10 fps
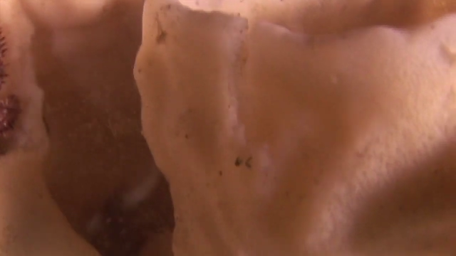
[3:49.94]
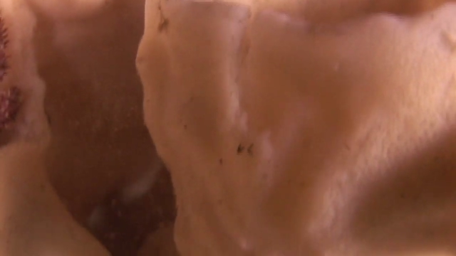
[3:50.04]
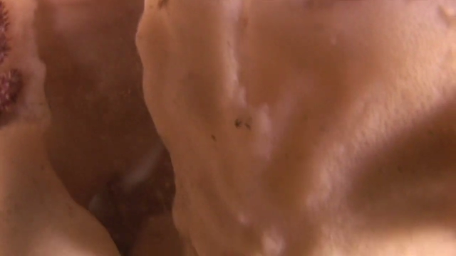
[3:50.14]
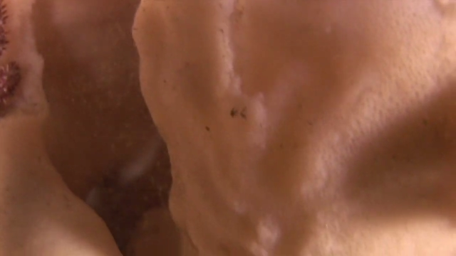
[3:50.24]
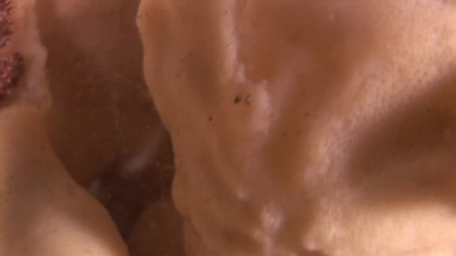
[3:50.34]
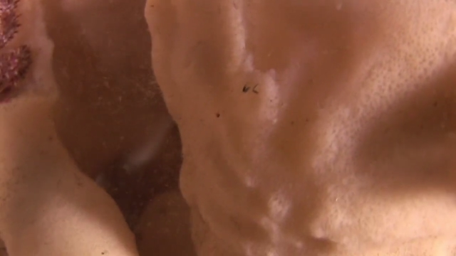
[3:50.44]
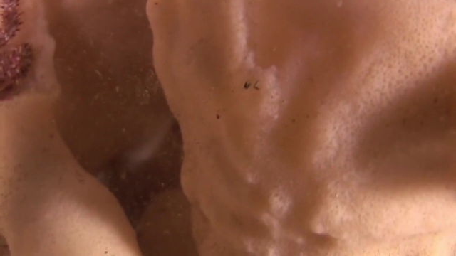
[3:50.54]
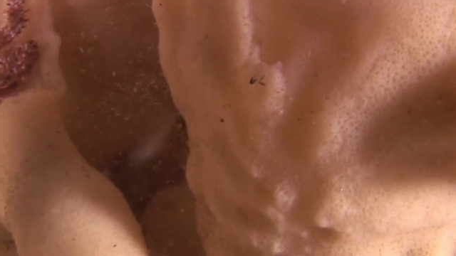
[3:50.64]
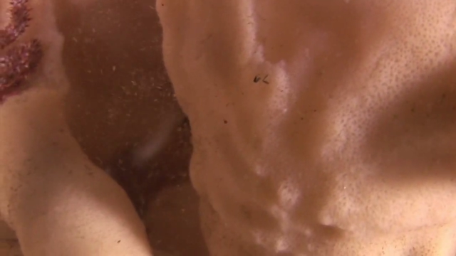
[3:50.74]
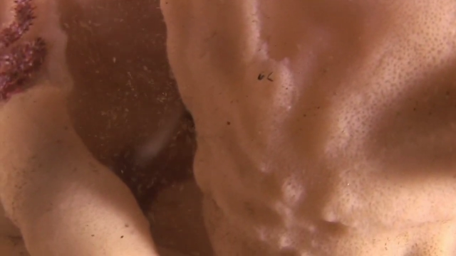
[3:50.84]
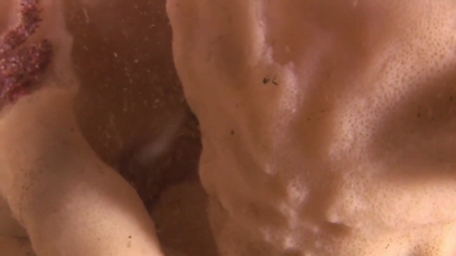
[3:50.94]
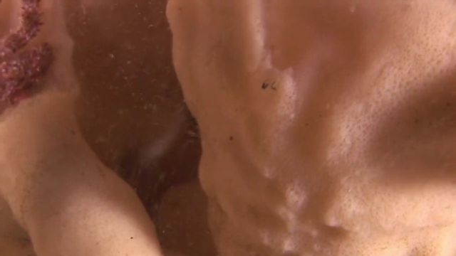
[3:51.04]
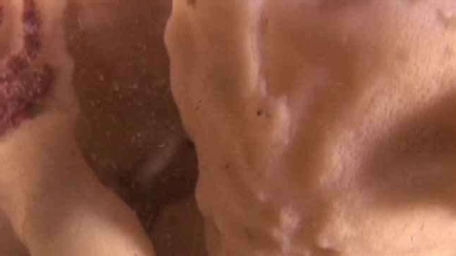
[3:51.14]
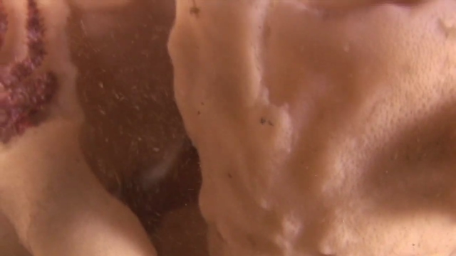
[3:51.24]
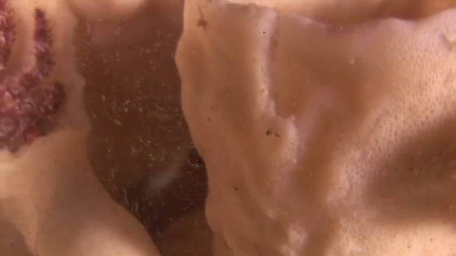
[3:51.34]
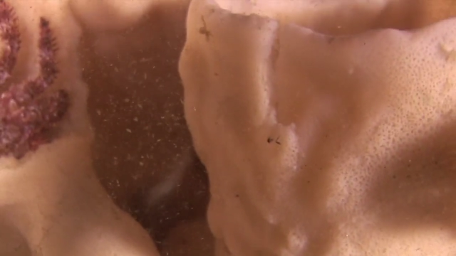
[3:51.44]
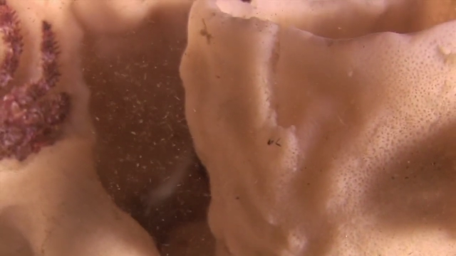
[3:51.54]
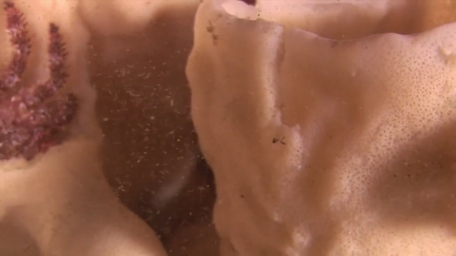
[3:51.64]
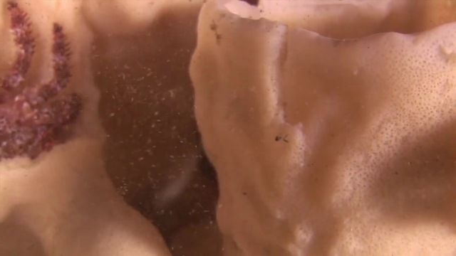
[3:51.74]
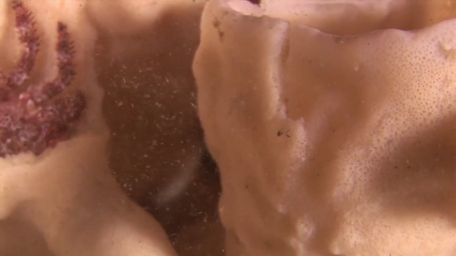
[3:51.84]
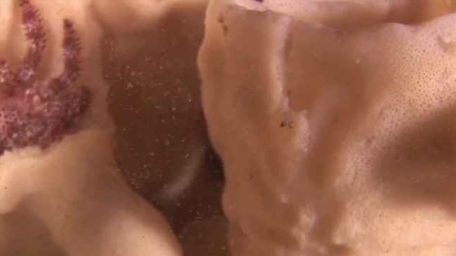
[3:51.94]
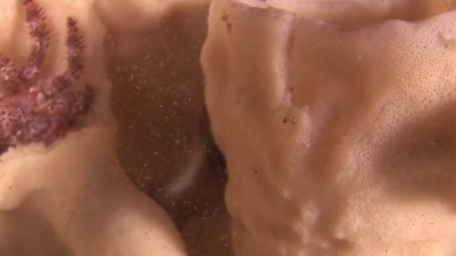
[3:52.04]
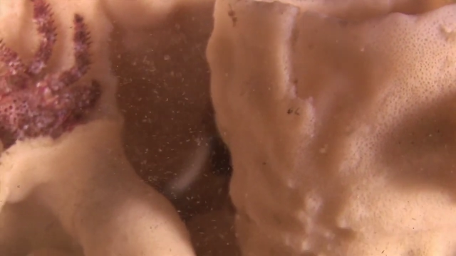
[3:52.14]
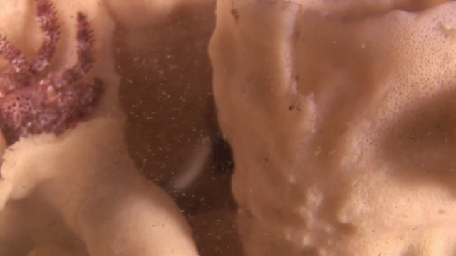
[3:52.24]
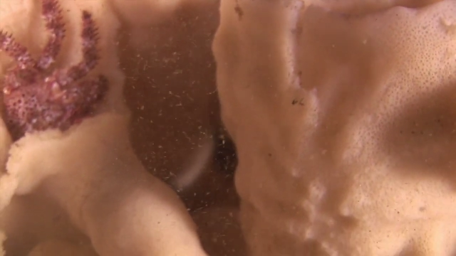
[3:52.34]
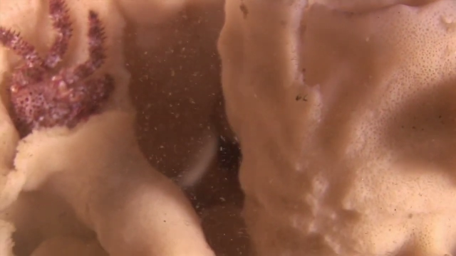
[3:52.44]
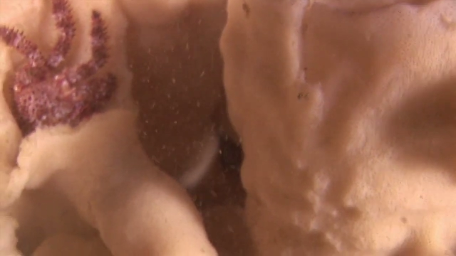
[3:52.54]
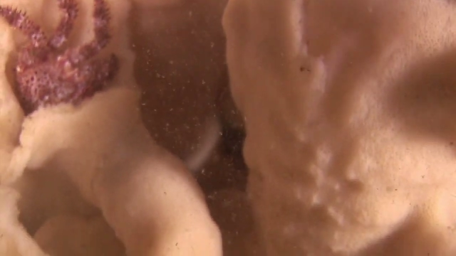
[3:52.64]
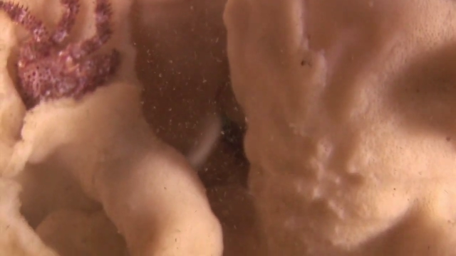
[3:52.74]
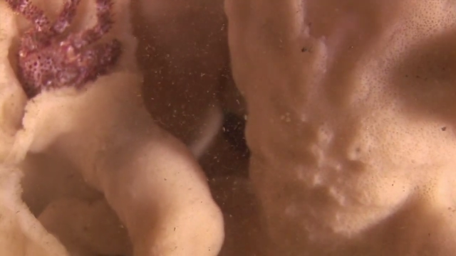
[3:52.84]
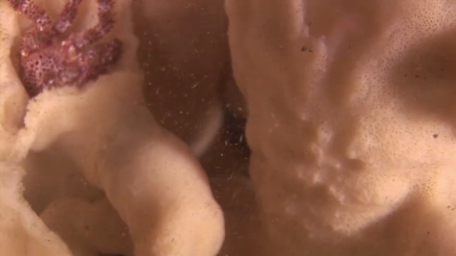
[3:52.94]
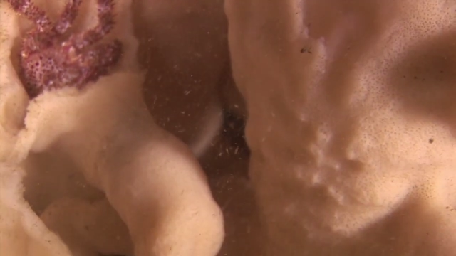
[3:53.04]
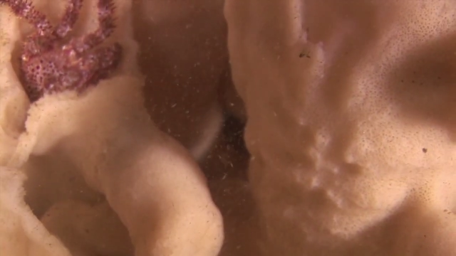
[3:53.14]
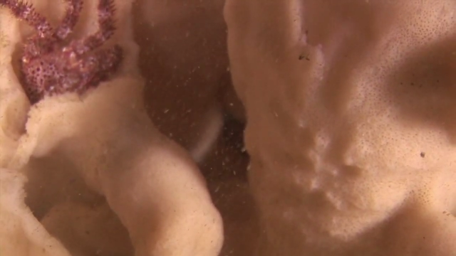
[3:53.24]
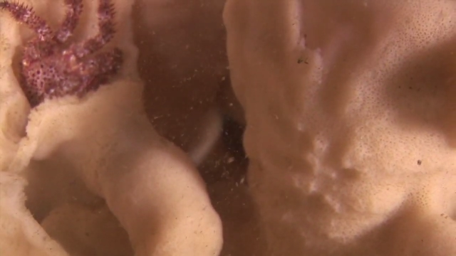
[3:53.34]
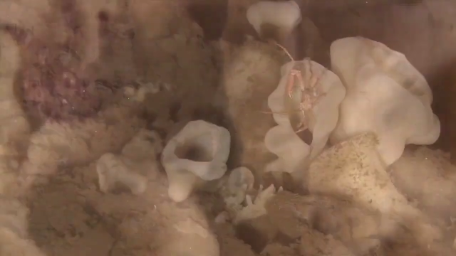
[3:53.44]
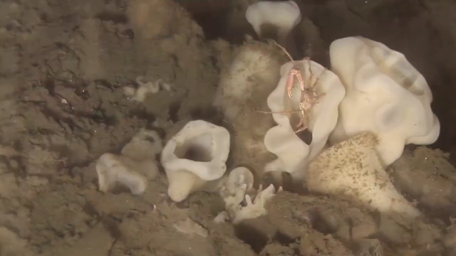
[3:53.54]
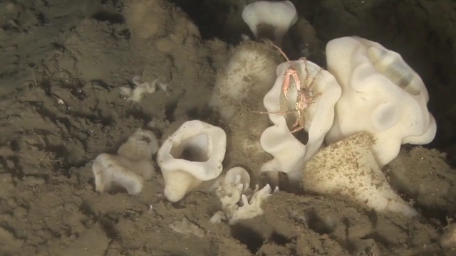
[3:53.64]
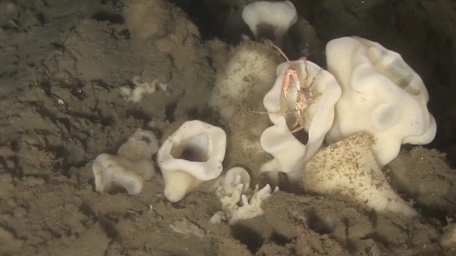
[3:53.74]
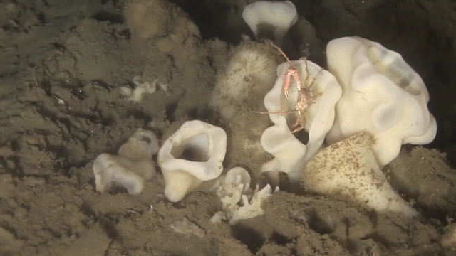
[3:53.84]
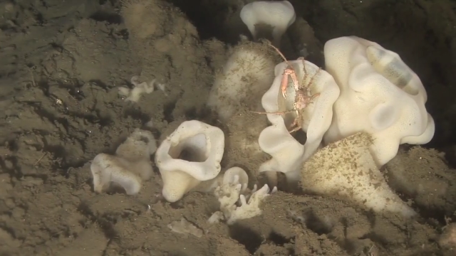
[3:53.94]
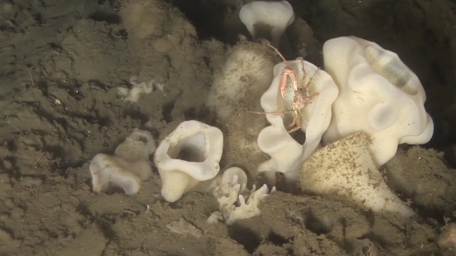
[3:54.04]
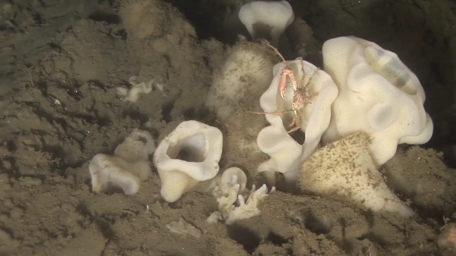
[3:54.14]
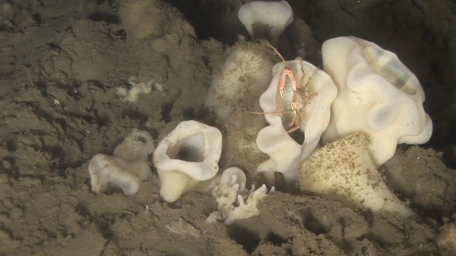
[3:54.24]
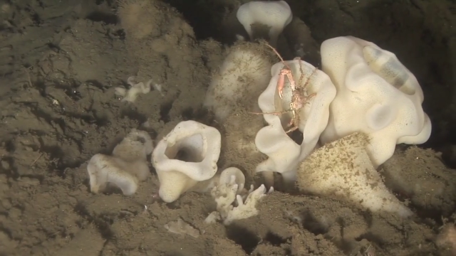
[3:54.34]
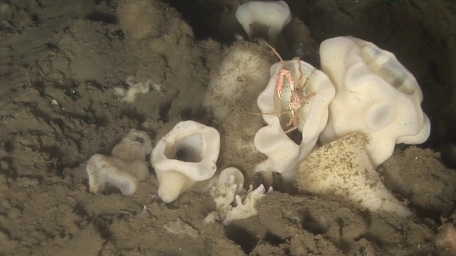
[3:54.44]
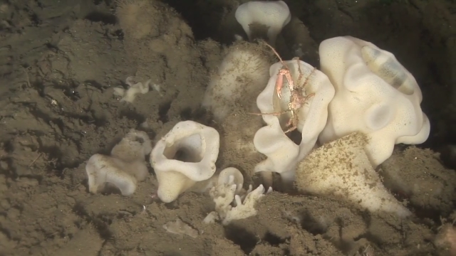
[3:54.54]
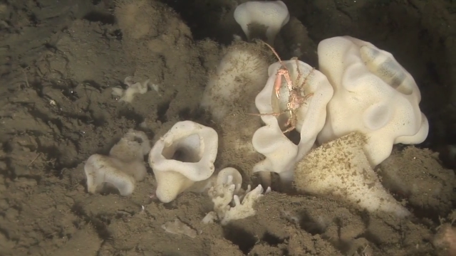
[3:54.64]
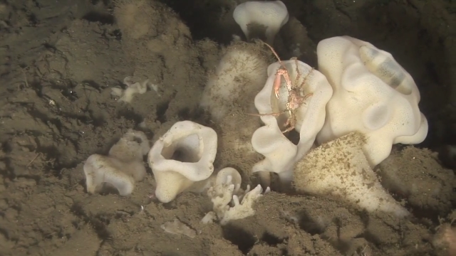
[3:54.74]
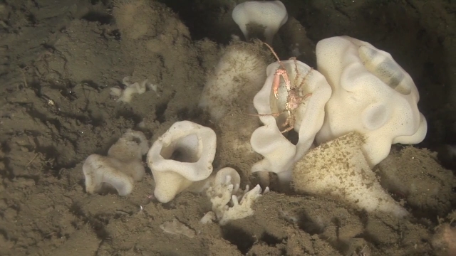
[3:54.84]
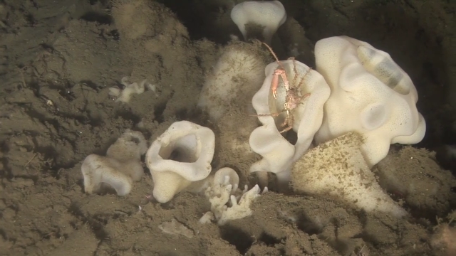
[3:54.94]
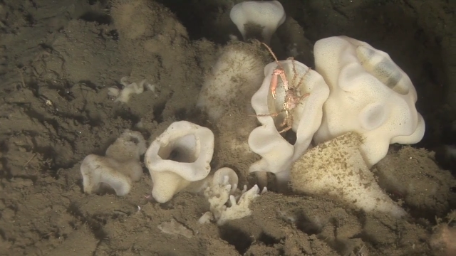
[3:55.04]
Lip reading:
Nobody's mouth can be seen.